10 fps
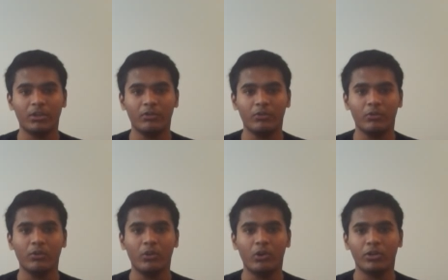
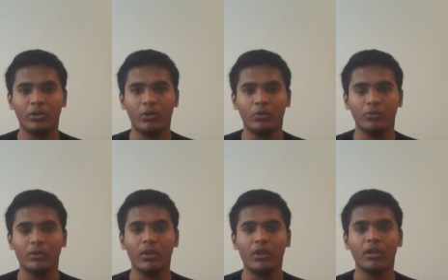control on our own.
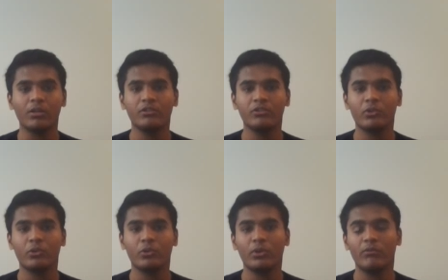
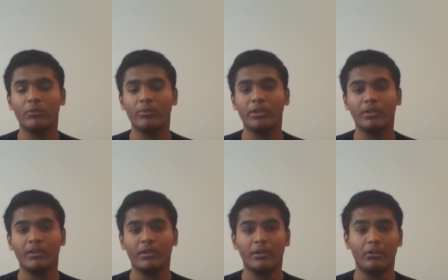So it will
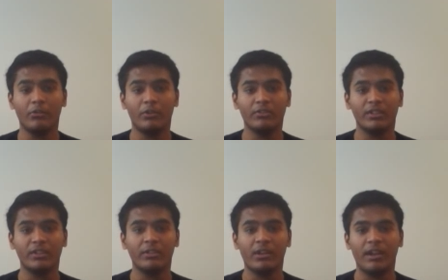be
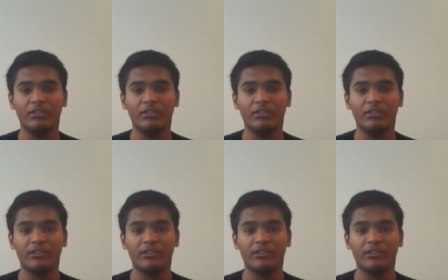interesting.